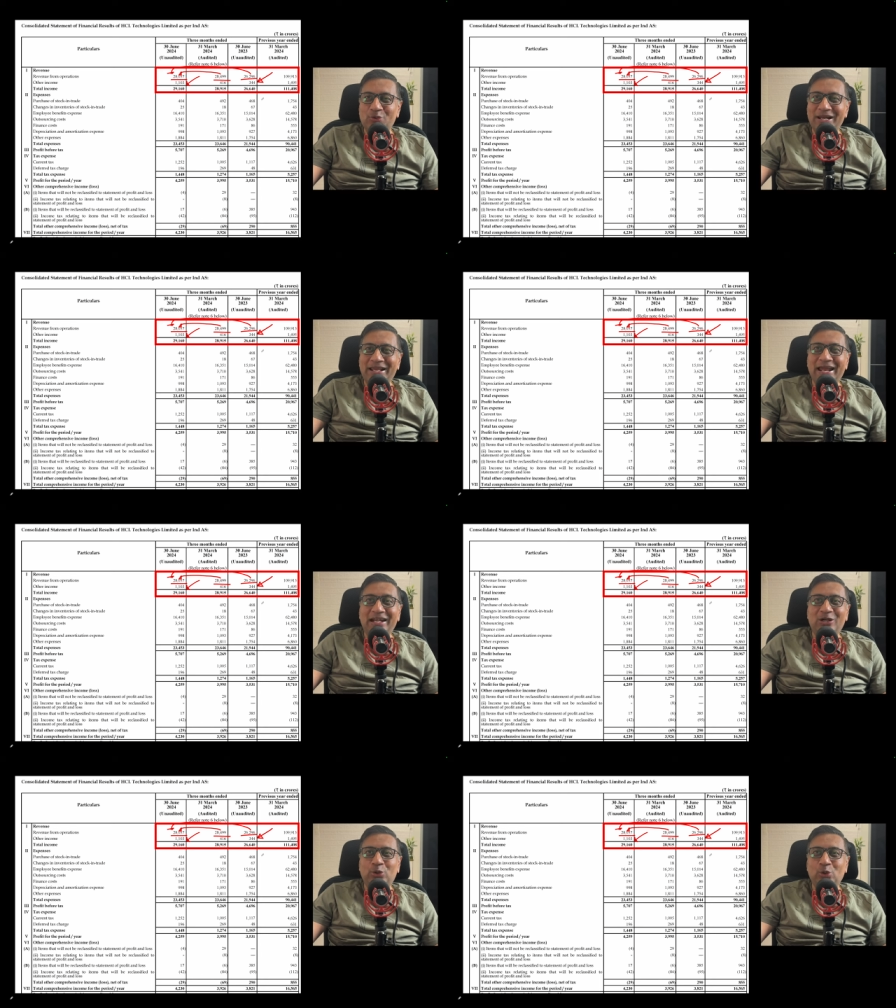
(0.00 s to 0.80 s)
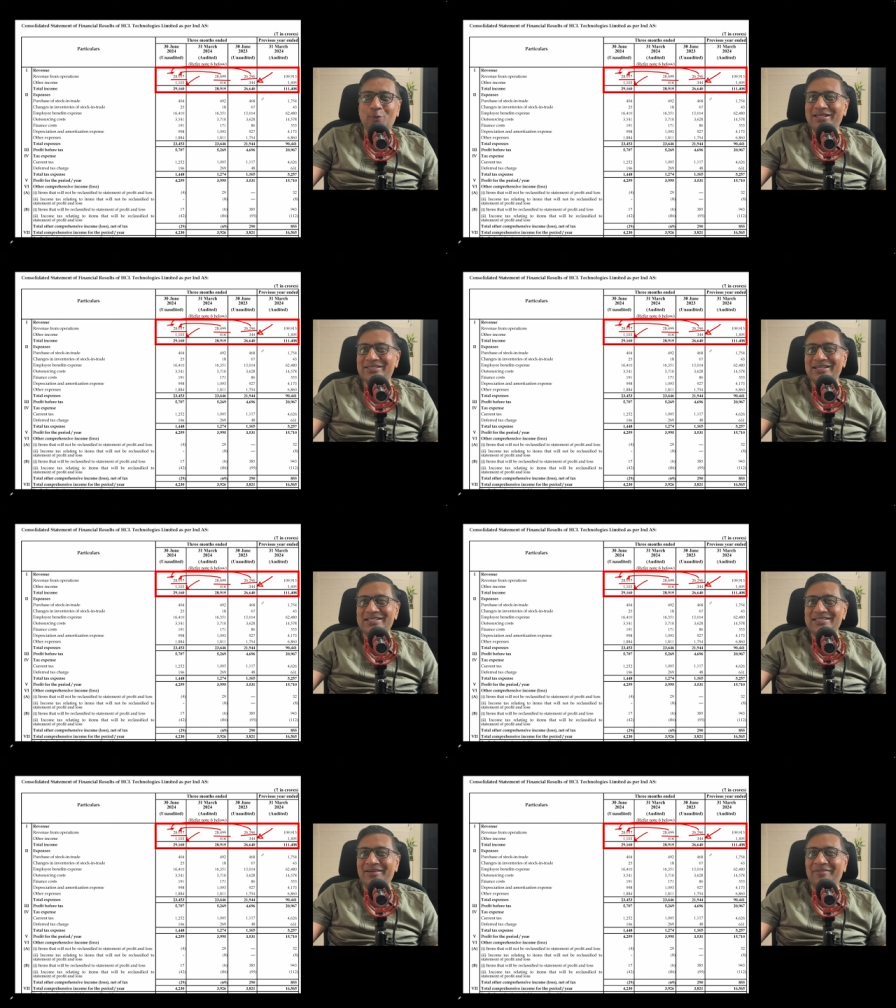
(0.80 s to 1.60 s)
will get two
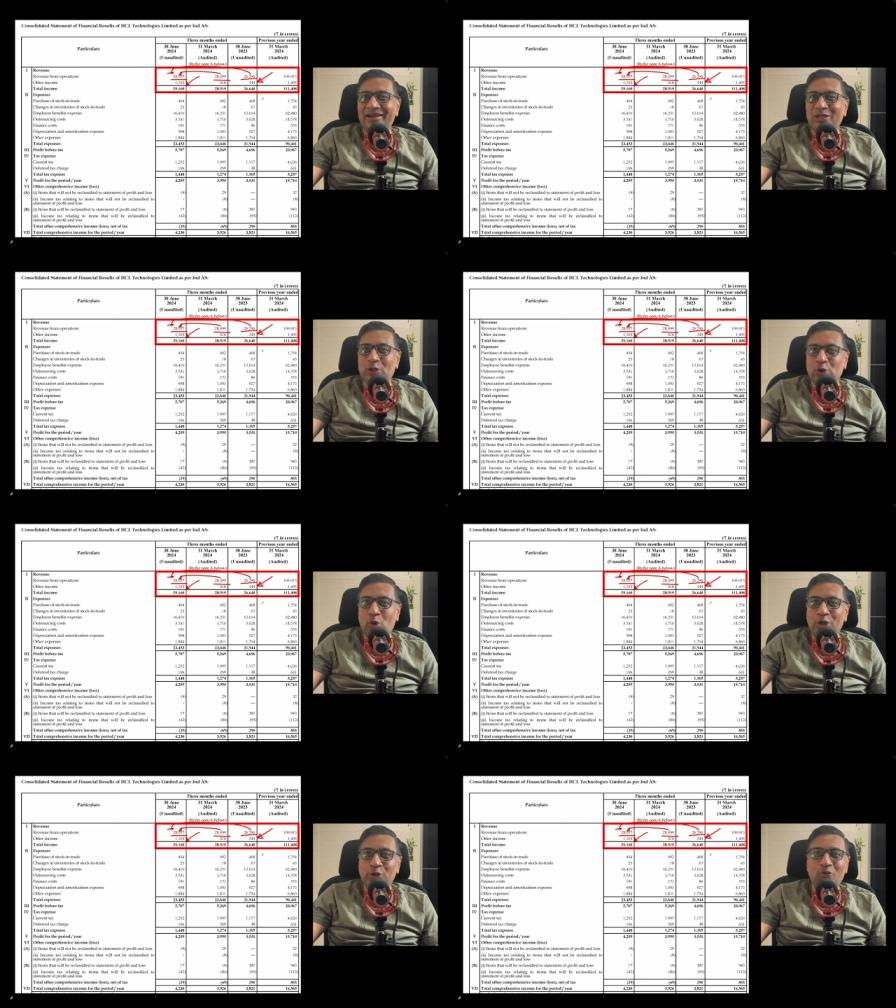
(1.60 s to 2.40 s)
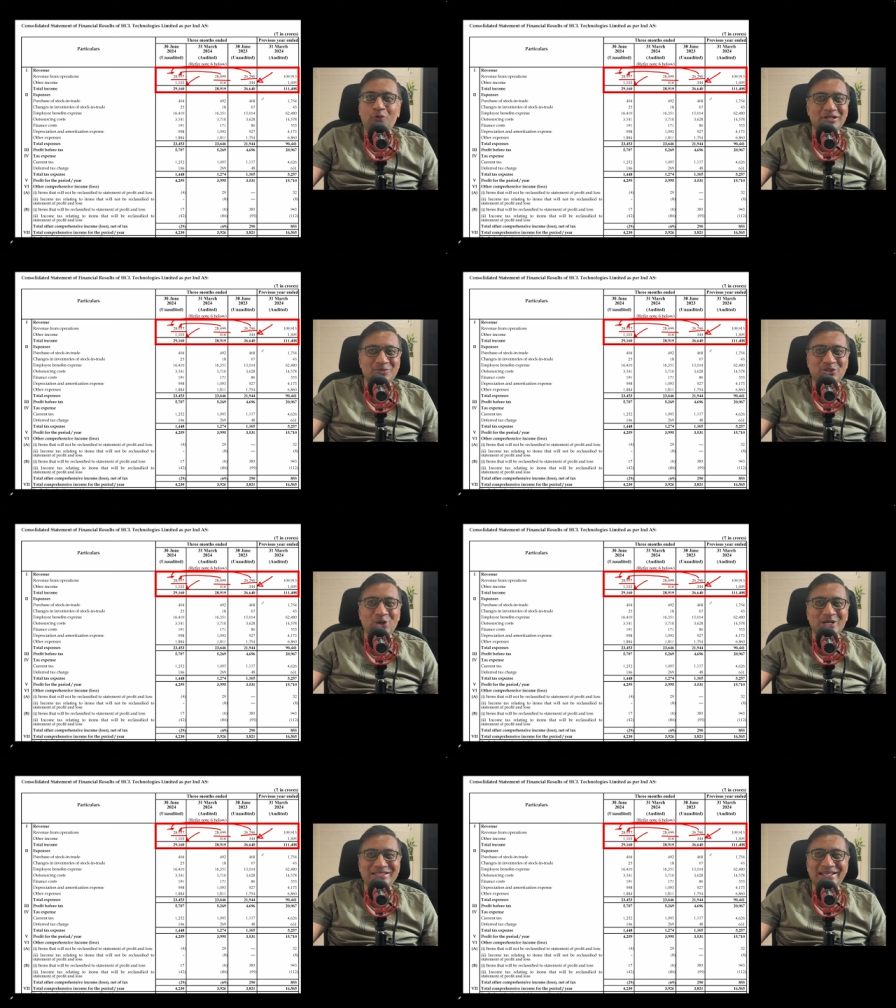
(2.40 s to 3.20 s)
pictures Q on Q for some
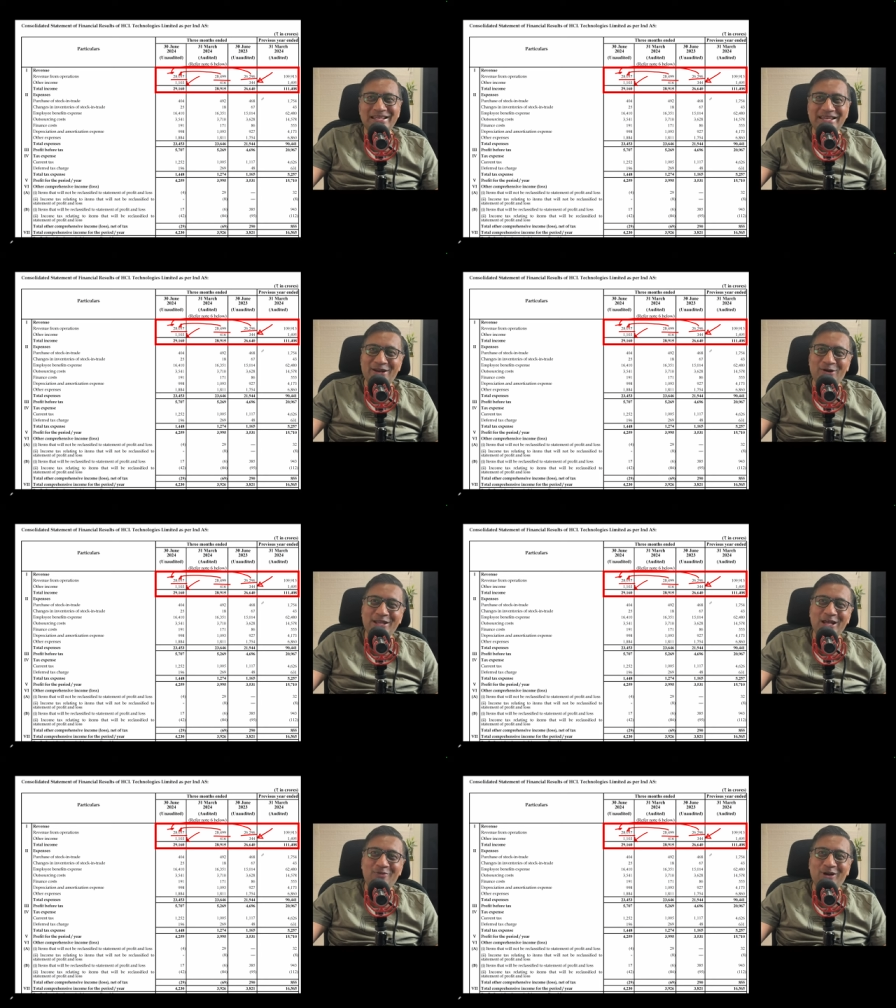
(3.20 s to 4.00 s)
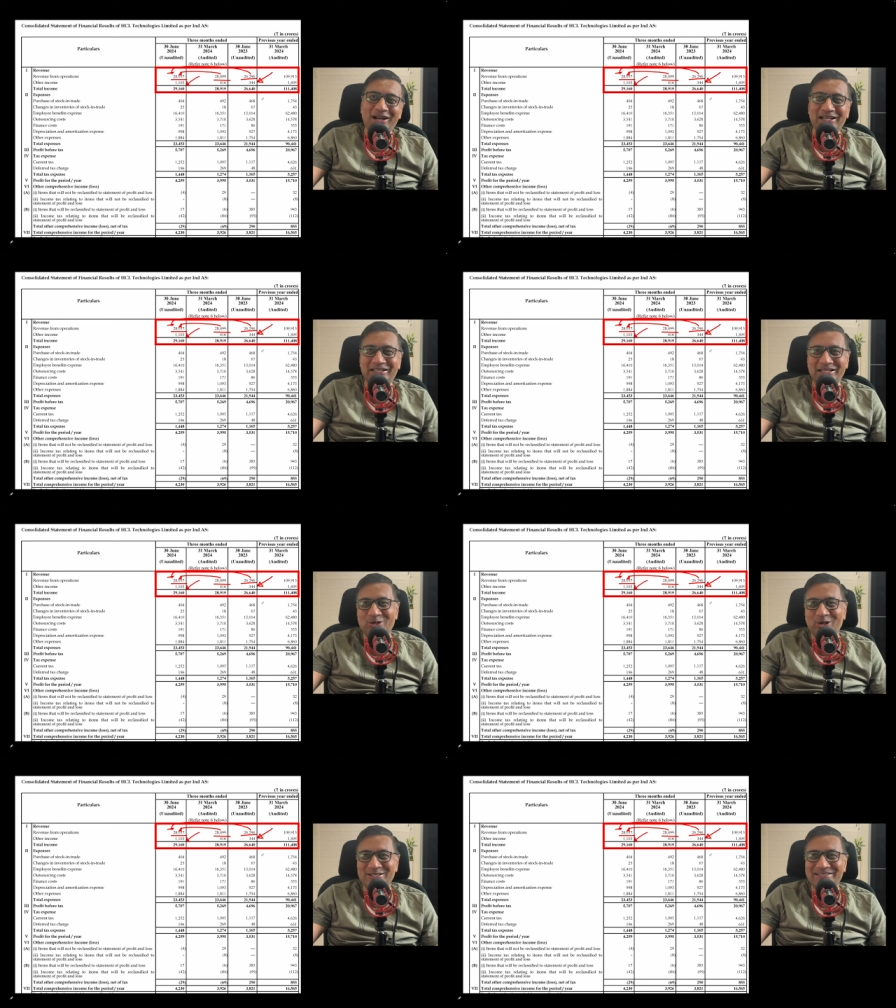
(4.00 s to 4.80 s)
stocks, year on year for other
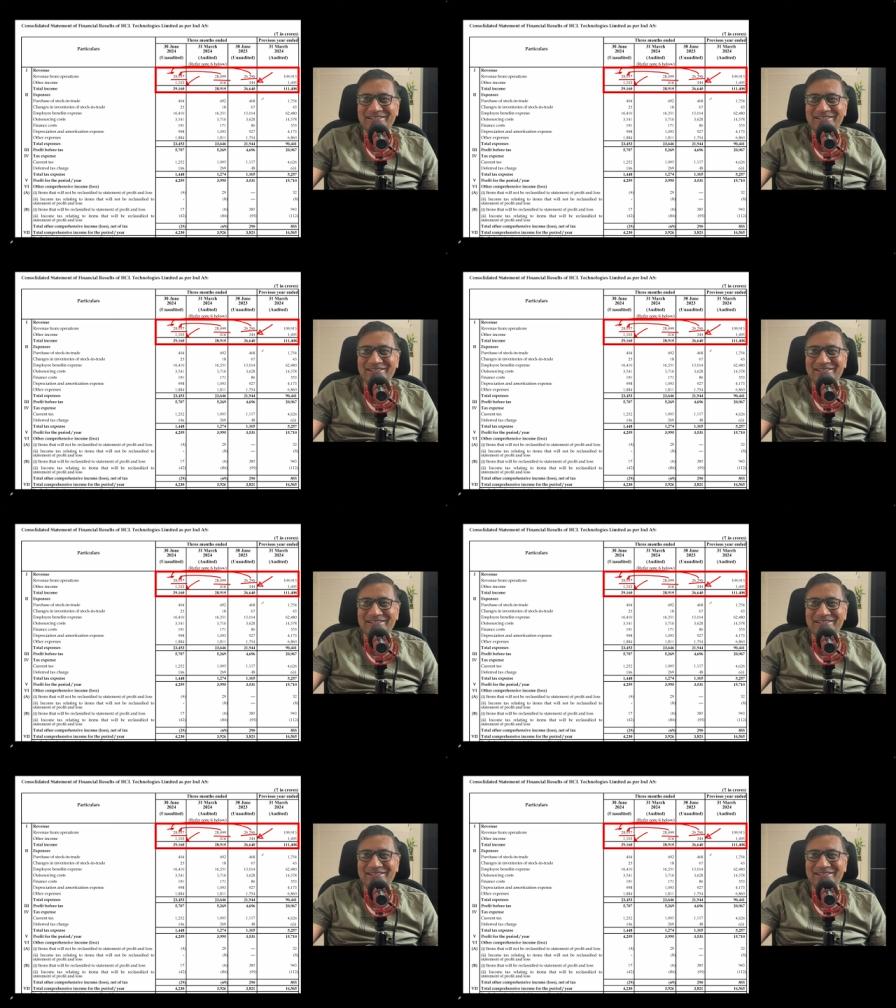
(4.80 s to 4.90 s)
stocks.